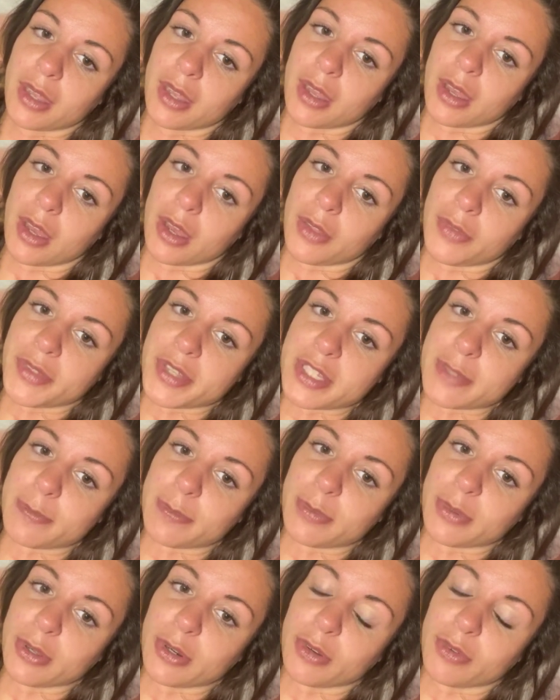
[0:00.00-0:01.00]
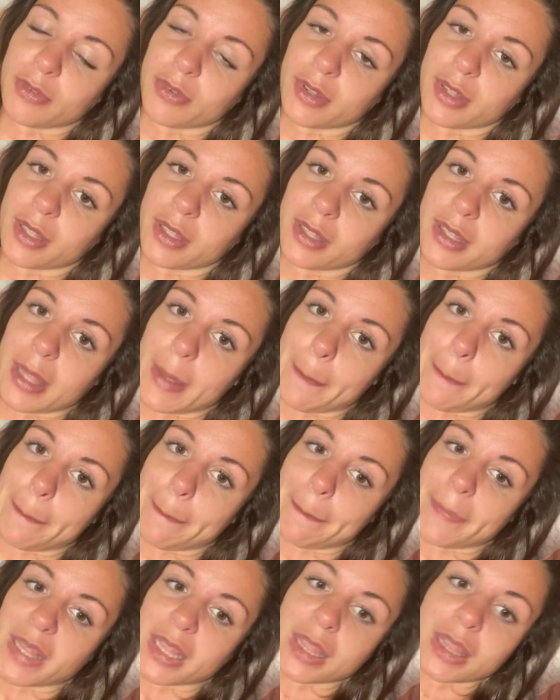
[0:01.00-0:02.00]
on this beautiful
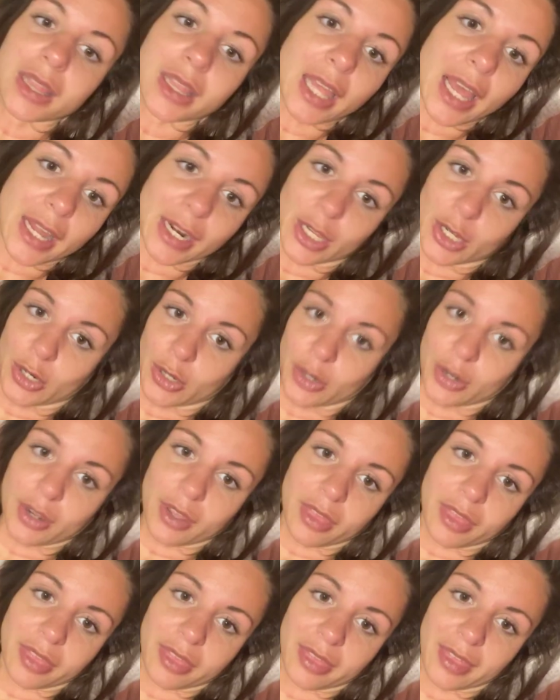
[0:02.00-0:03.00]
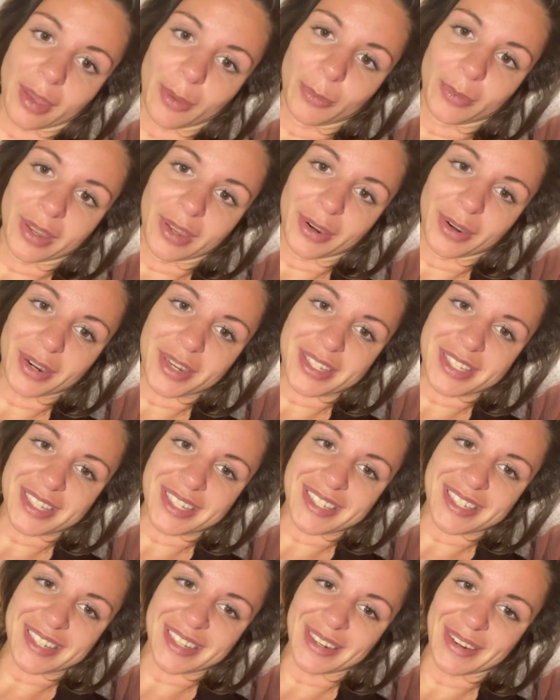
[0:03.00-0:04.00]
planet Earth that we are
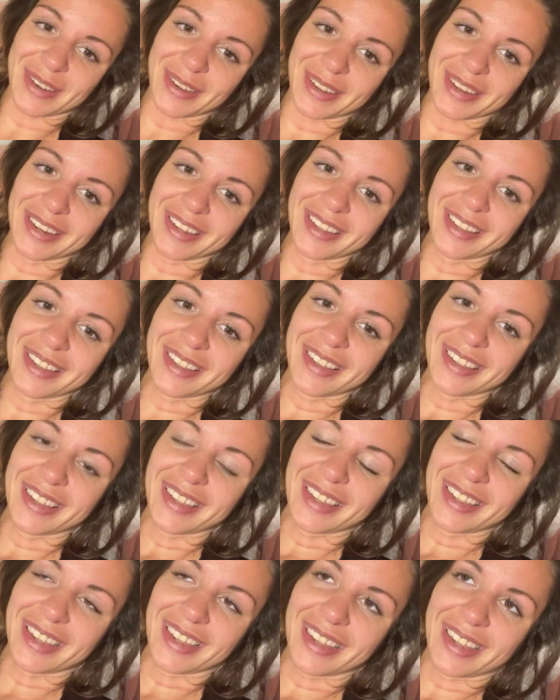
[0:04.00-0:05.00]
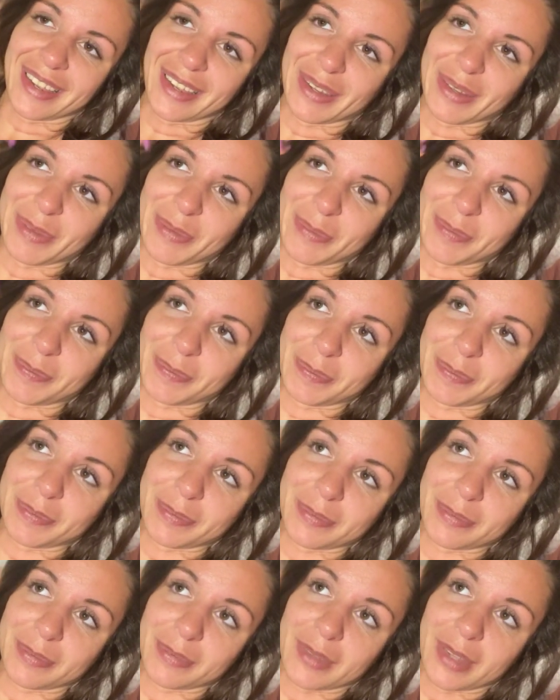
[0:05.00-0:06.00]
existing on. I'm
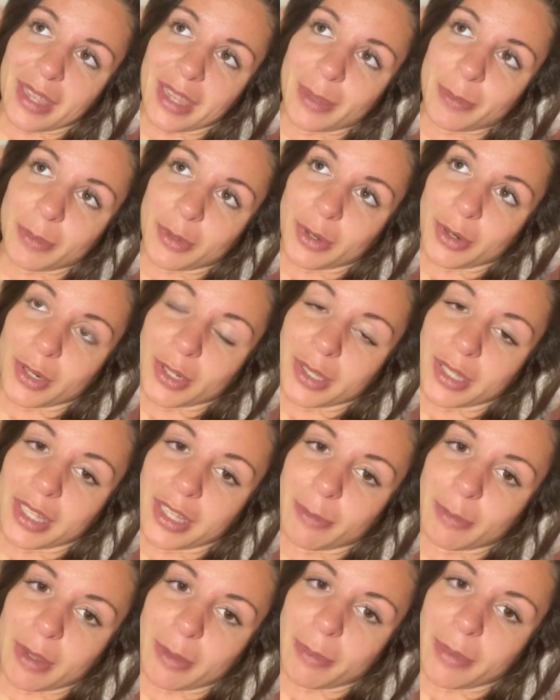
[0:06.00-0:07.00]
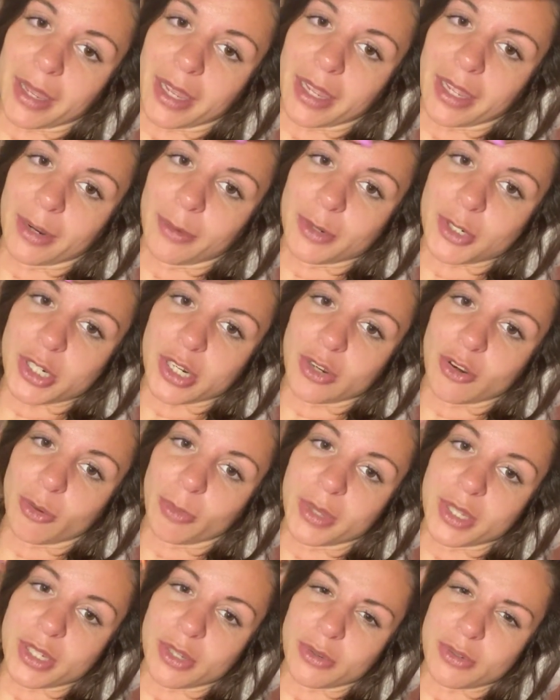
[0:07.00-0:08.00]
currently in my bed, which I
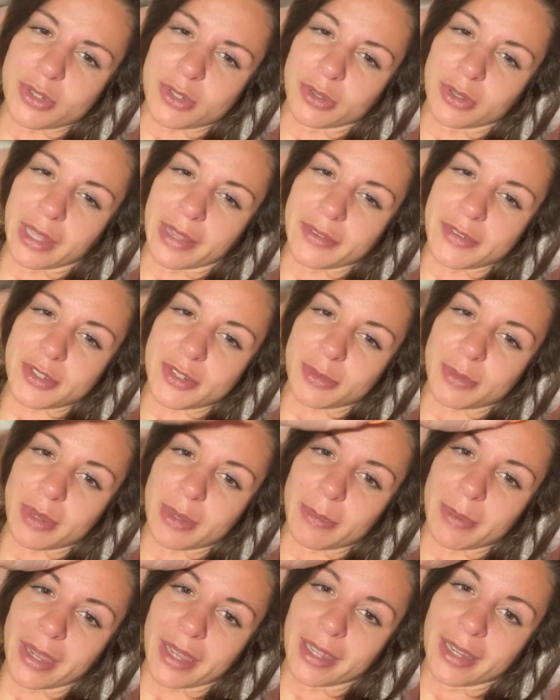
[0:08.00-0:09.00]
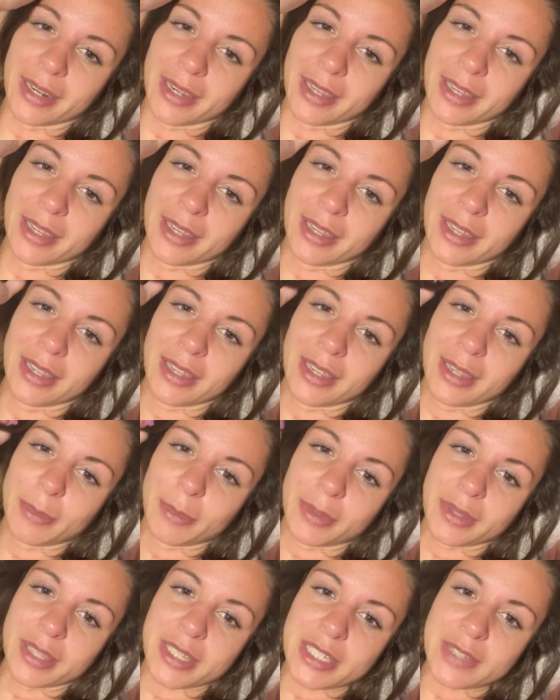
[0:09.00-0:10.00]
normally don't do lives from my bed,
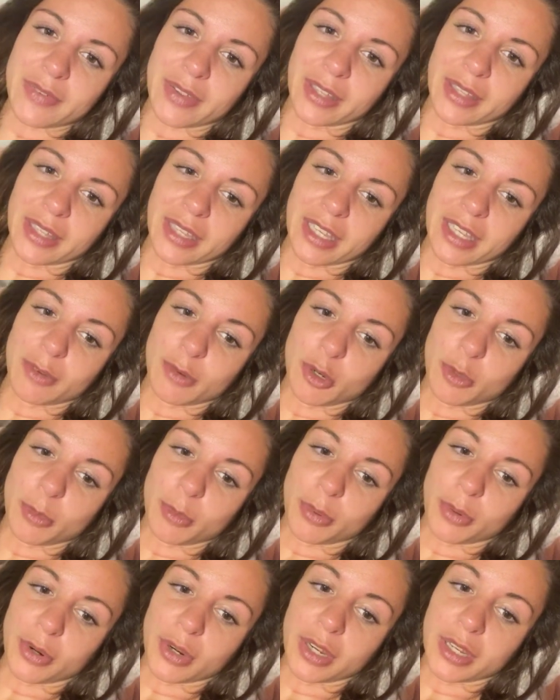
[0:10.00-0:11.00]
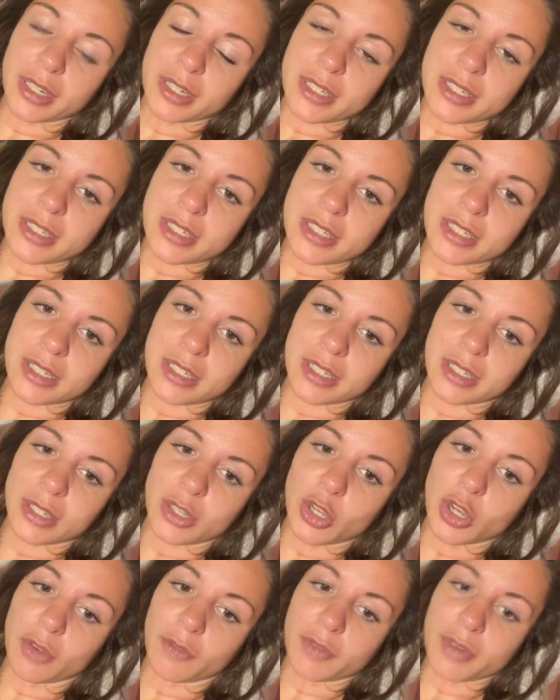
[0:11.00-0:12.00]
but this felt like an important
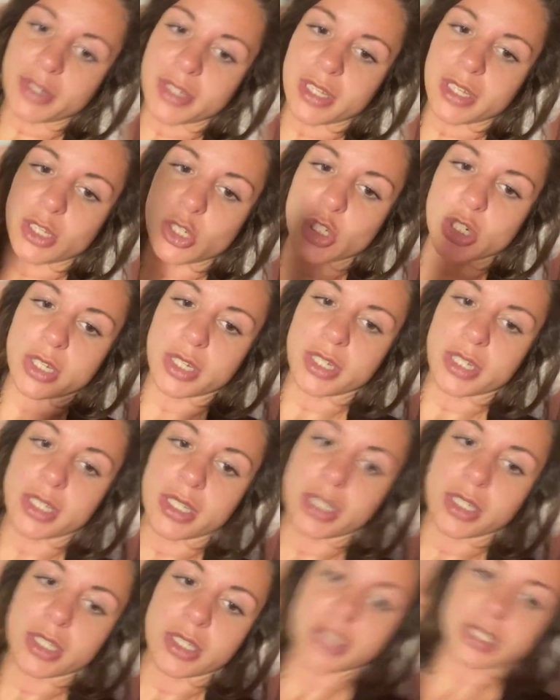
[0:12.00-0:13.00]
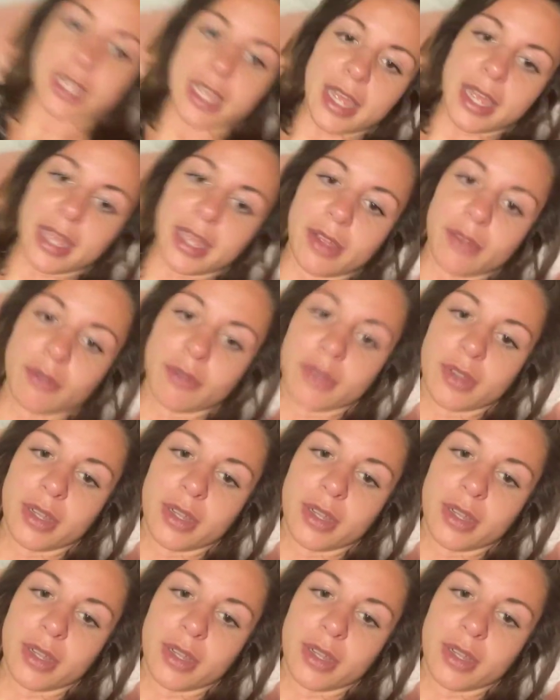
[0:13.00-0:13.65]
conversation to have.